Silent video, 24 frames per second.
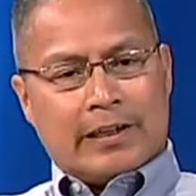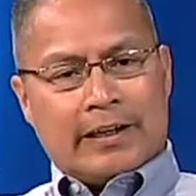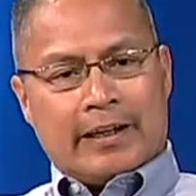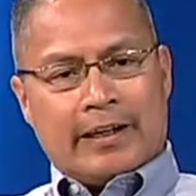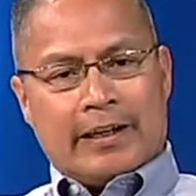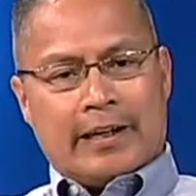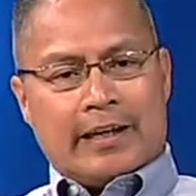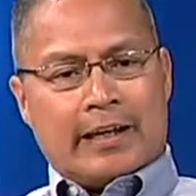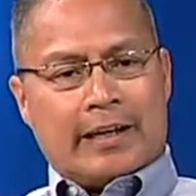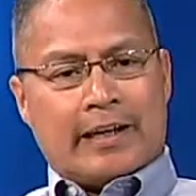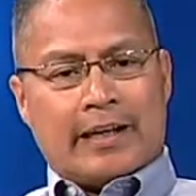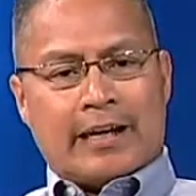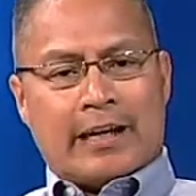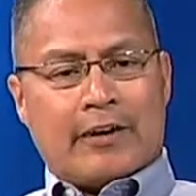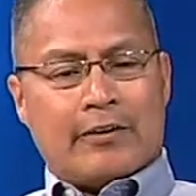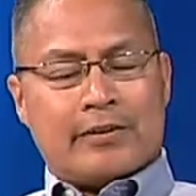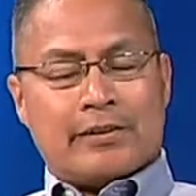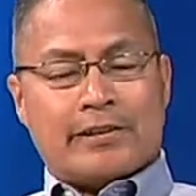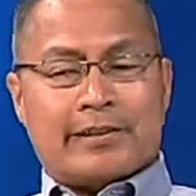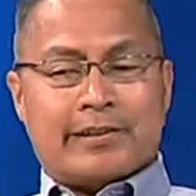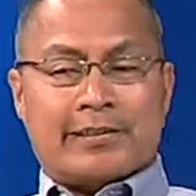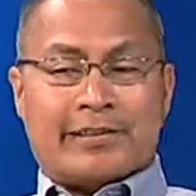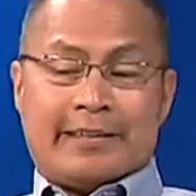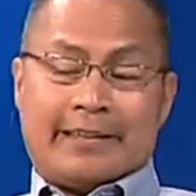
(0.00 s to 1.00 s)
And I
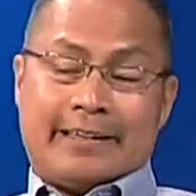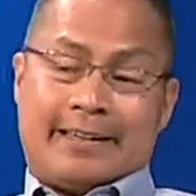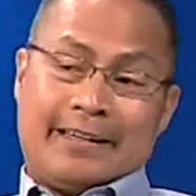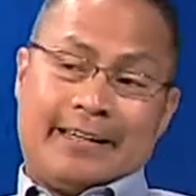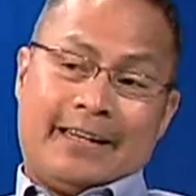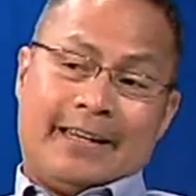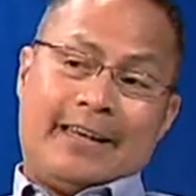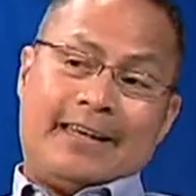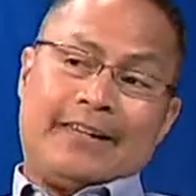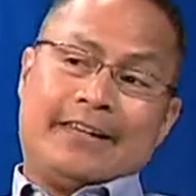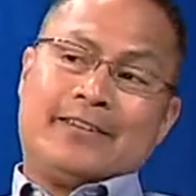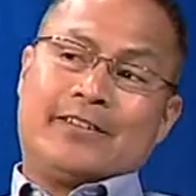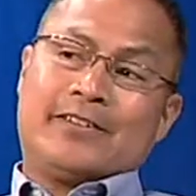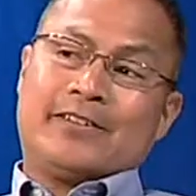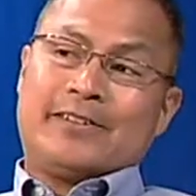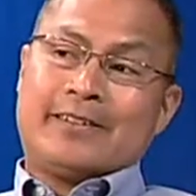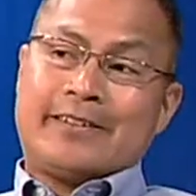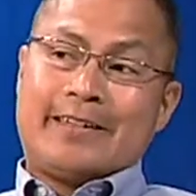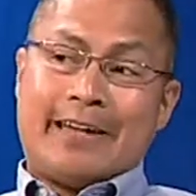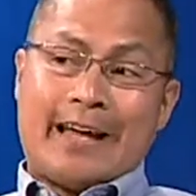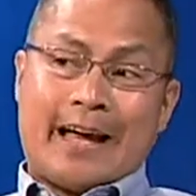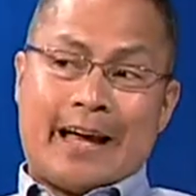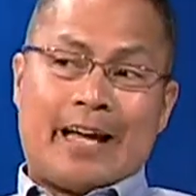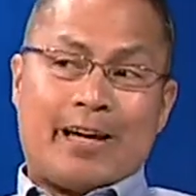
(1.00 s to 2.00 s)
was just thinking, hey, there's
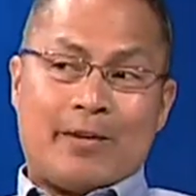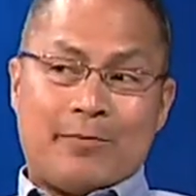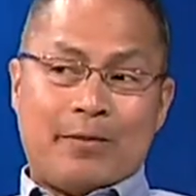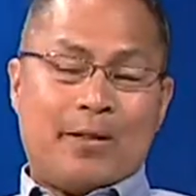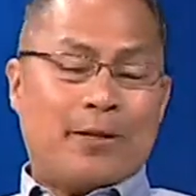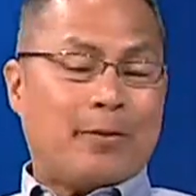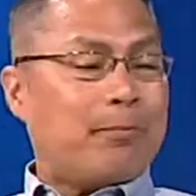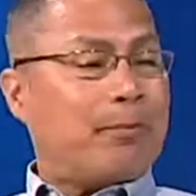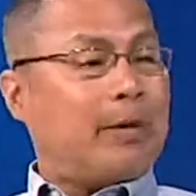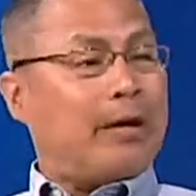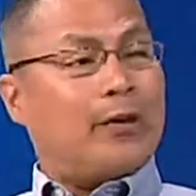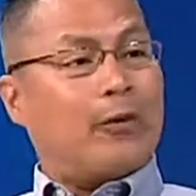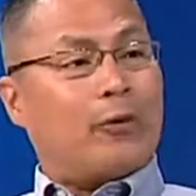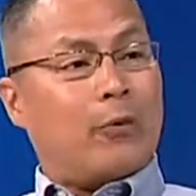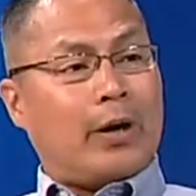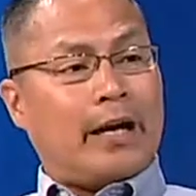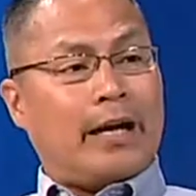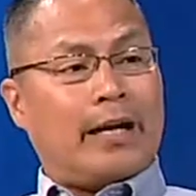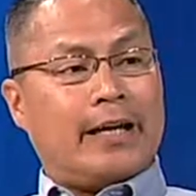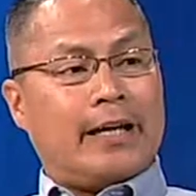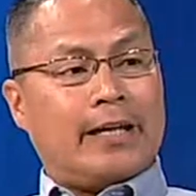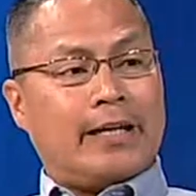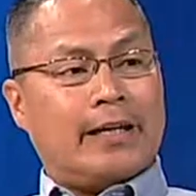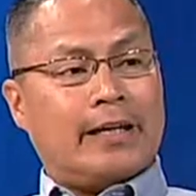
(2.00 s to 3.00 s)
got to be a better
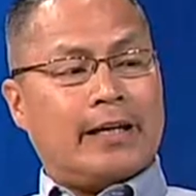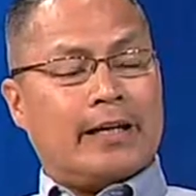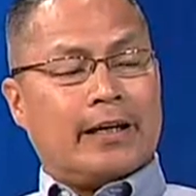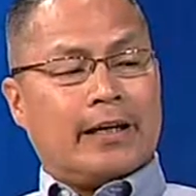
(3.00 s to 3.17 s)
way.